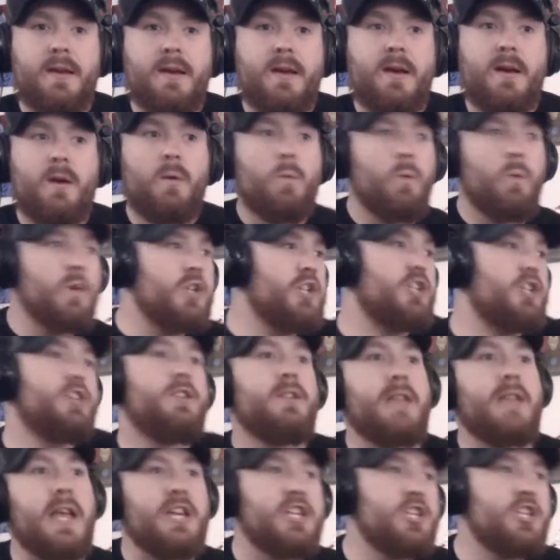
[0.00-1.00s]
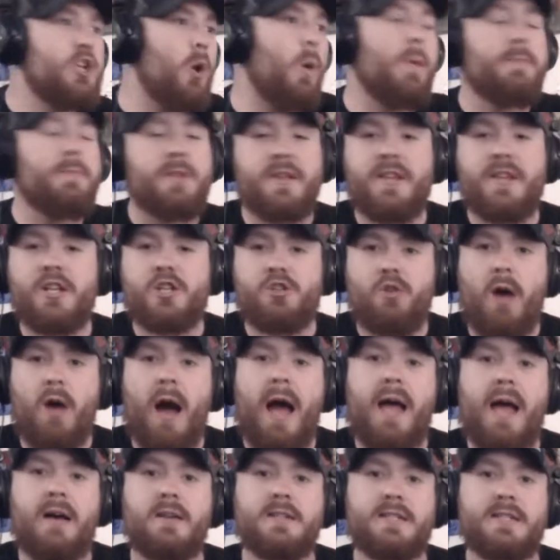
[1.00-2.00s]
which they show up to the
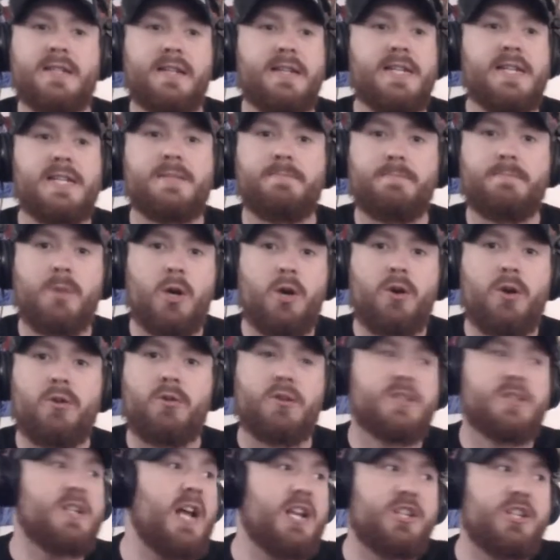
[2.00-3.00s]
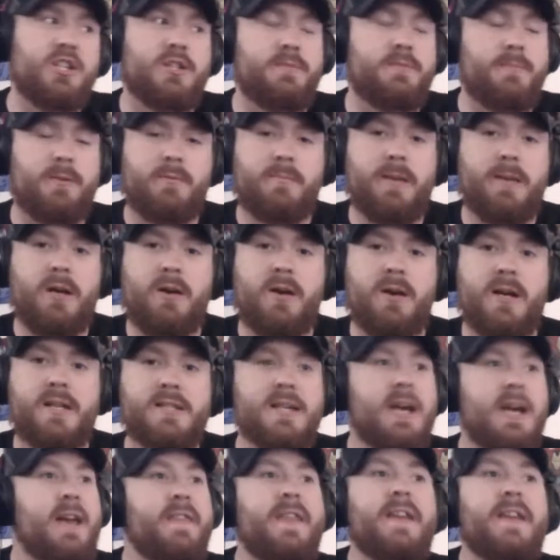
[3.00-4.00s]
trials to these murderers, not just Ramirez.
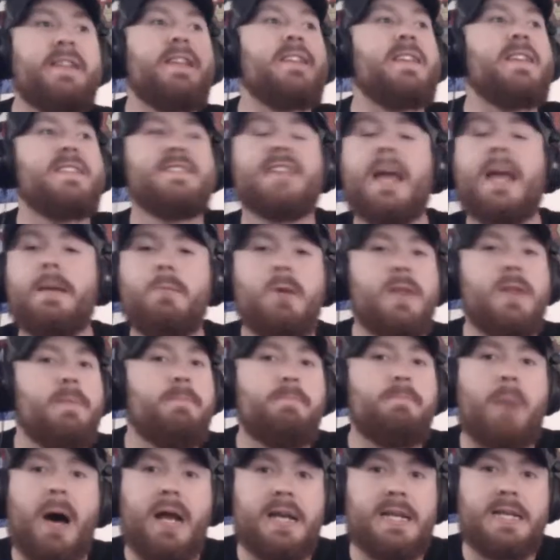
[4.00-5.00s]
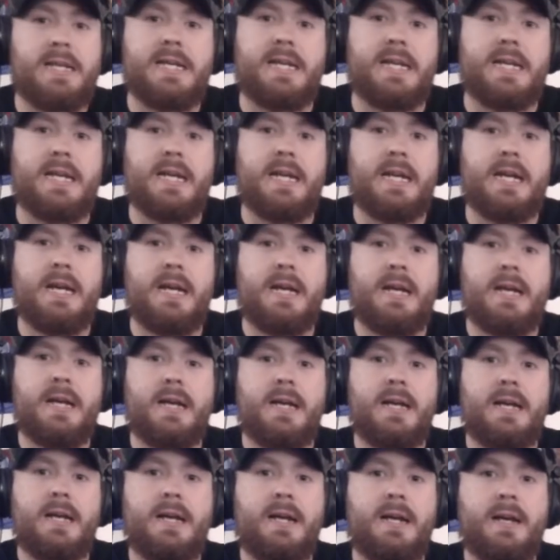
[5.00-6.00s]
They did the same with Bundy.
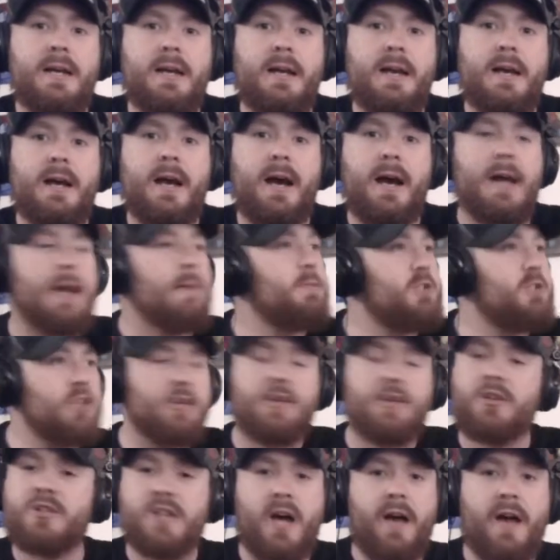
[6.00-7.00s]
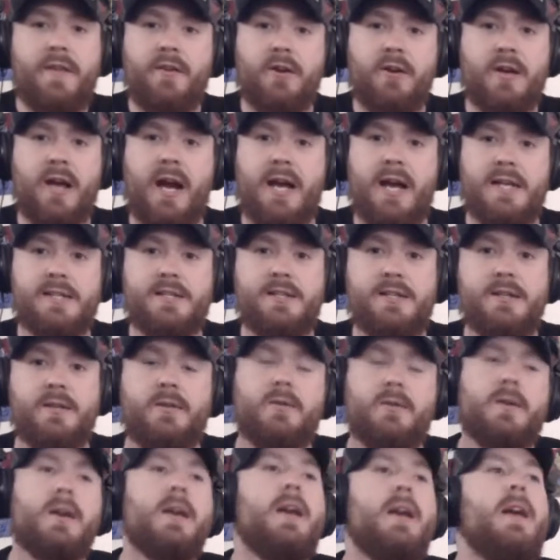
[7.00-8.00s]
And I'm sure there's other guys,
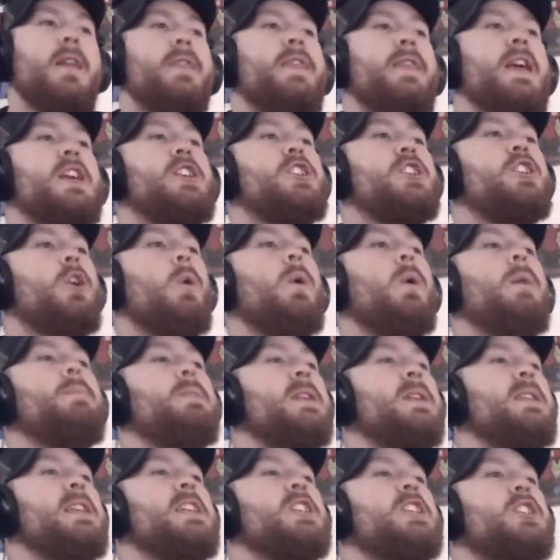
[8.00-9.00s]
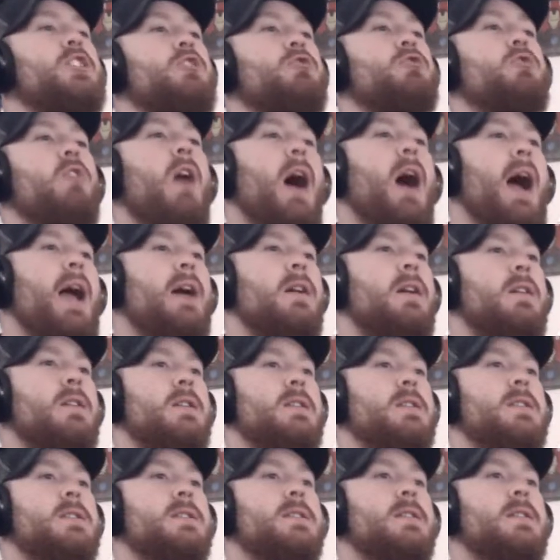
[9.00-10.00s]
too. They show up to these trials